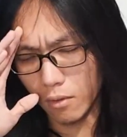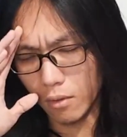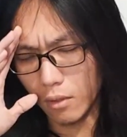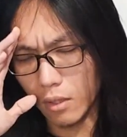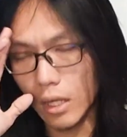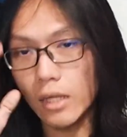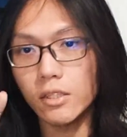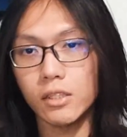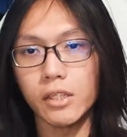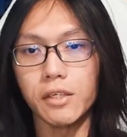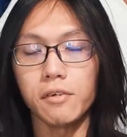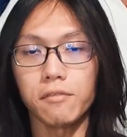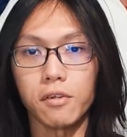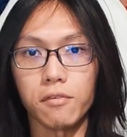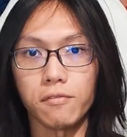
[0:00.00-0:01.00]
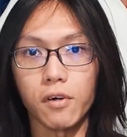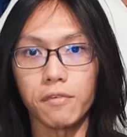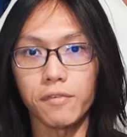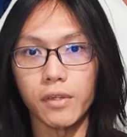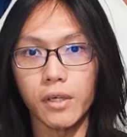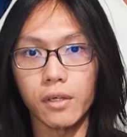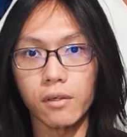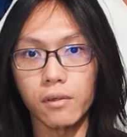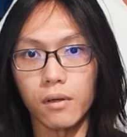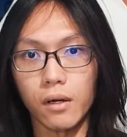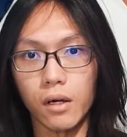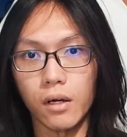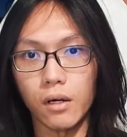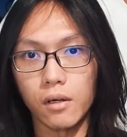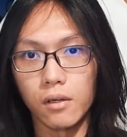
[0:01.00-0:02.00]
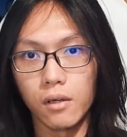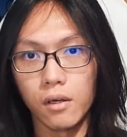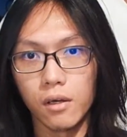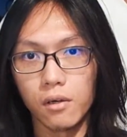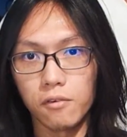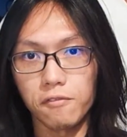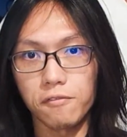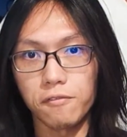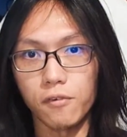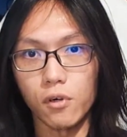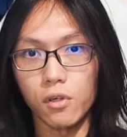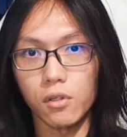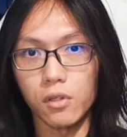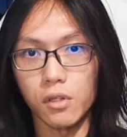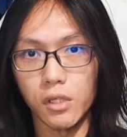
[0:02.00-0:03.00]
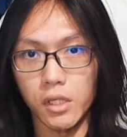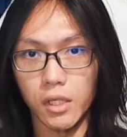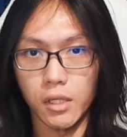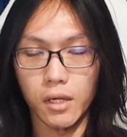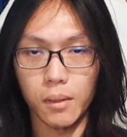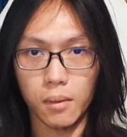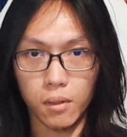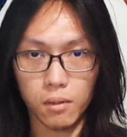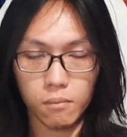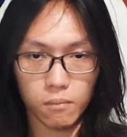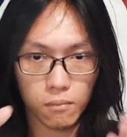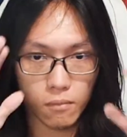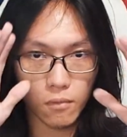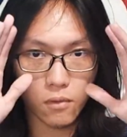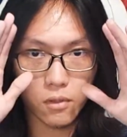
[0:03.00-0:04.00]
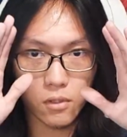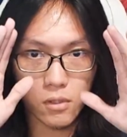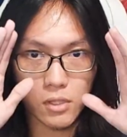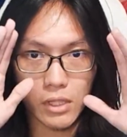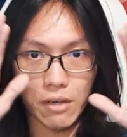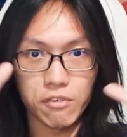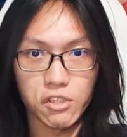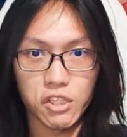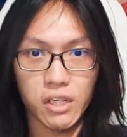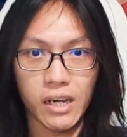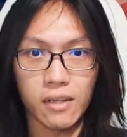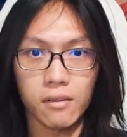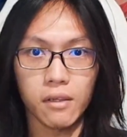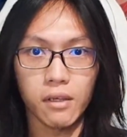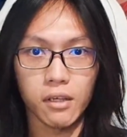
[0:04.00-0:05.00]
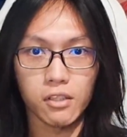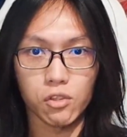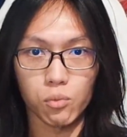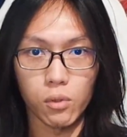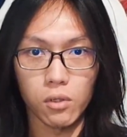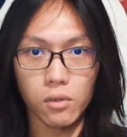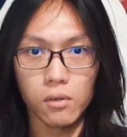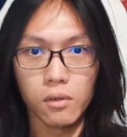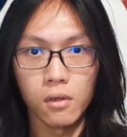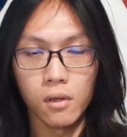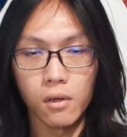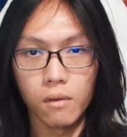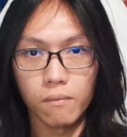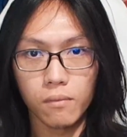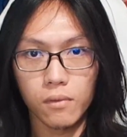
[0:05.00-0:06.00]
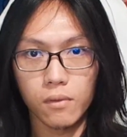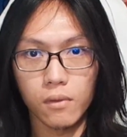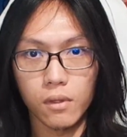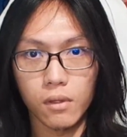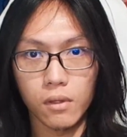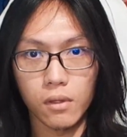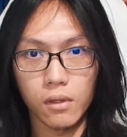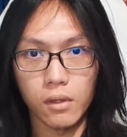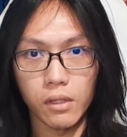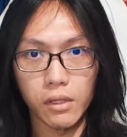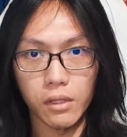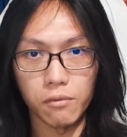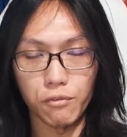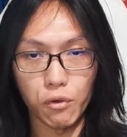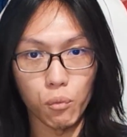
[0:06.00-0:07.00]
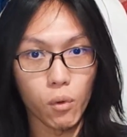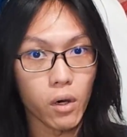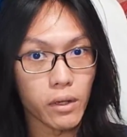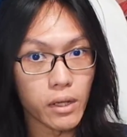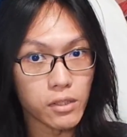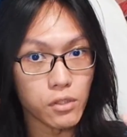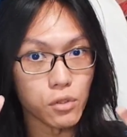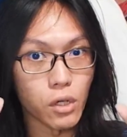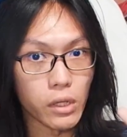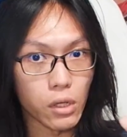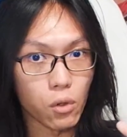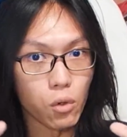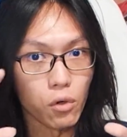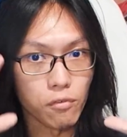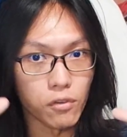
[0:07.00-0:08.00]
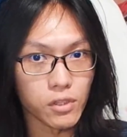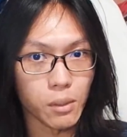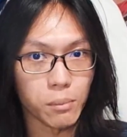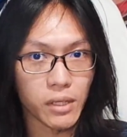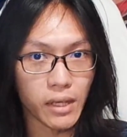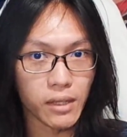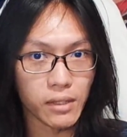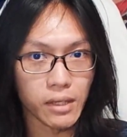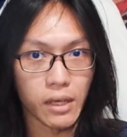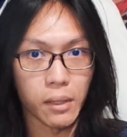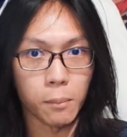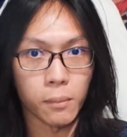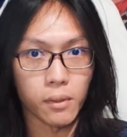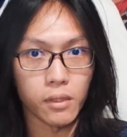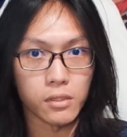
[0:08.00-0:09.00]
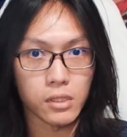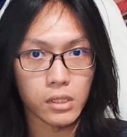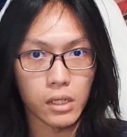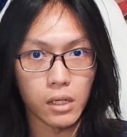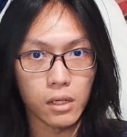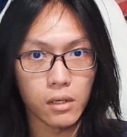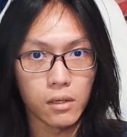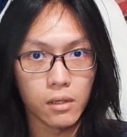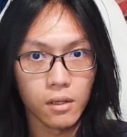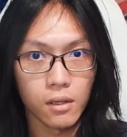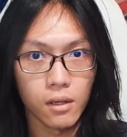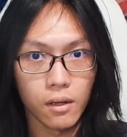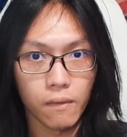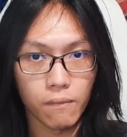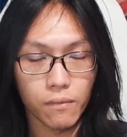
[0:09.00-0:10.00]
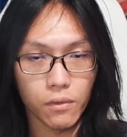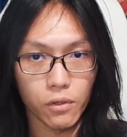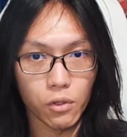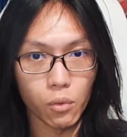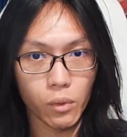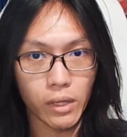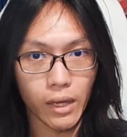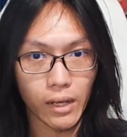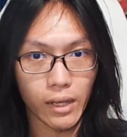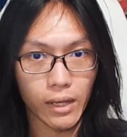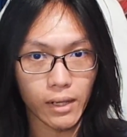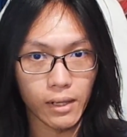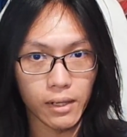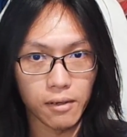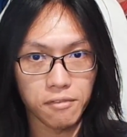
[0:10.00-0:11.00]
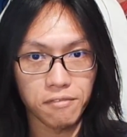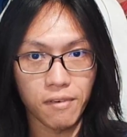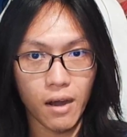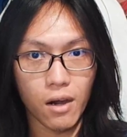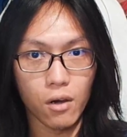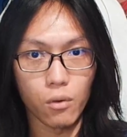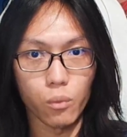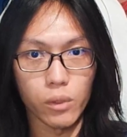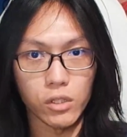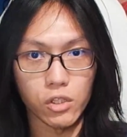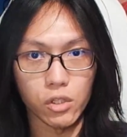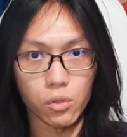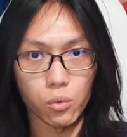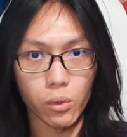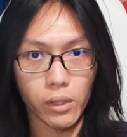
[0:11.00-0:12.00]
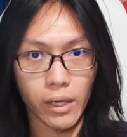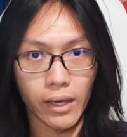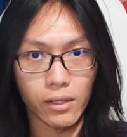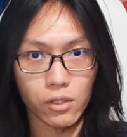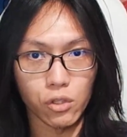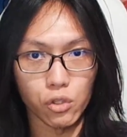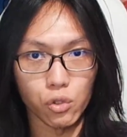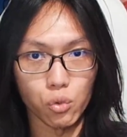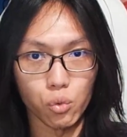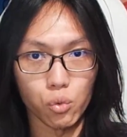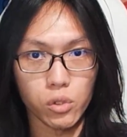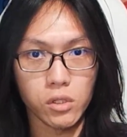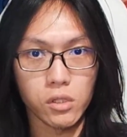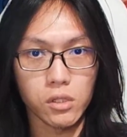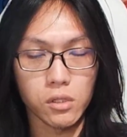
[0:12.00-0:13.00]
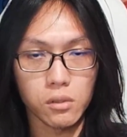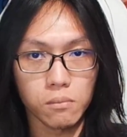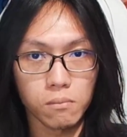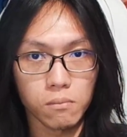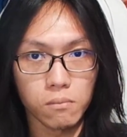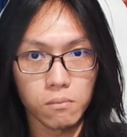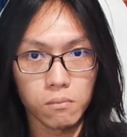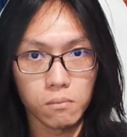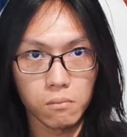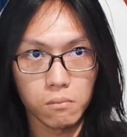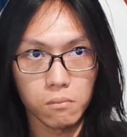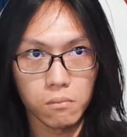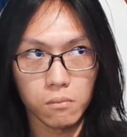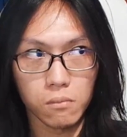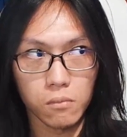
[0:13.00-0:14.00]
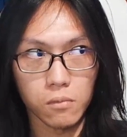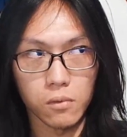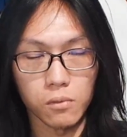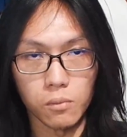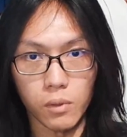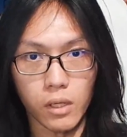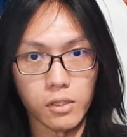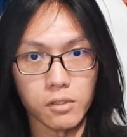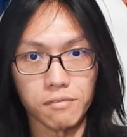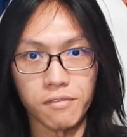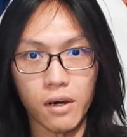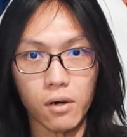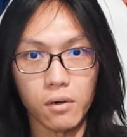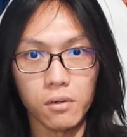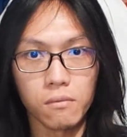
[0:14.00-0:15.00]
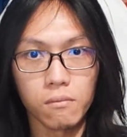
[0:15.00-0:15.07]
Lastly, the fourth thing, for the scavenger hunting as well, the reward is not a code for something in game. It's you get a clear file which you can use as a file